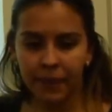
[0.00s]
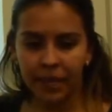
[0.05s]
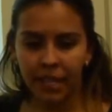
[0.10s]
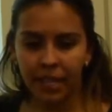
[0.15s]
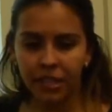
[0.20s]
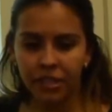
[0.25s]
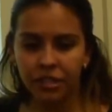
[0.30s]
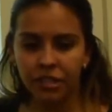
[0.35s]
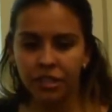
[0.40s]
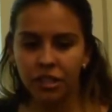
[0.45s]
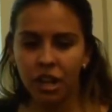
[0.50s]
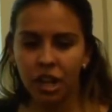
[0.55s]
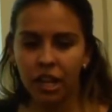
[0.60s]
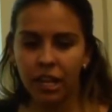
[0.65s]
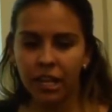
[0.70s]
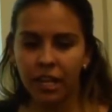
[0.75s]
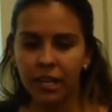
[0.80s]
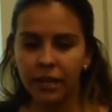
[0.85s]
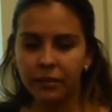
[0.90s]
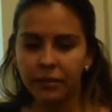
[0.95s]
is not
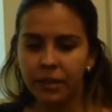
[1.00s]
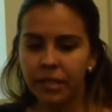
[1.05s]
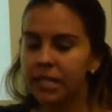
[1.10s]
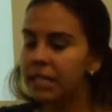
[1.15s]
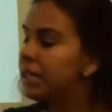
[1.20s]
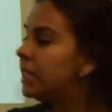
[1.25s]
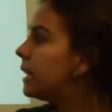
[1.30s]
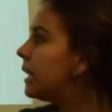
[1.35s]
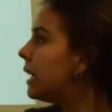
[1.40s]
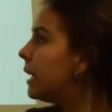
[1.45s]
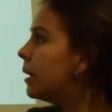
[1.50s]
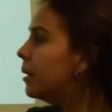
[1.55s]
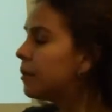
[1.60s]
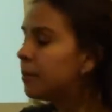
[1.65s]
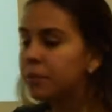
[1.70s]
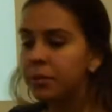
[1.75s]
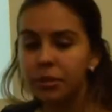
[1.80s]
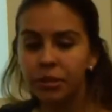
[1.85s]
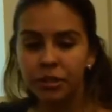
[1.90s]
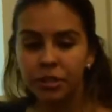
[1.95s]
immediately
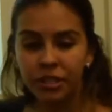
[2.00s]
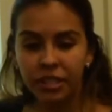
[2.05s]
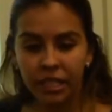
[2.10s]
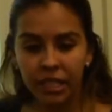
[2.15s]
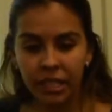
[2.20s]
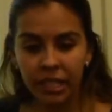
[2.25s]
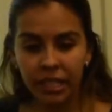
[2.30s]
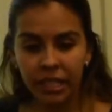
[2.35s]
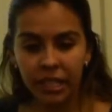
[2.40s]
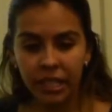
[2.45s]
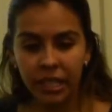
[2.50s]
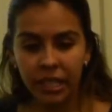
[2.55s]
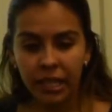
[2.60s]
preceded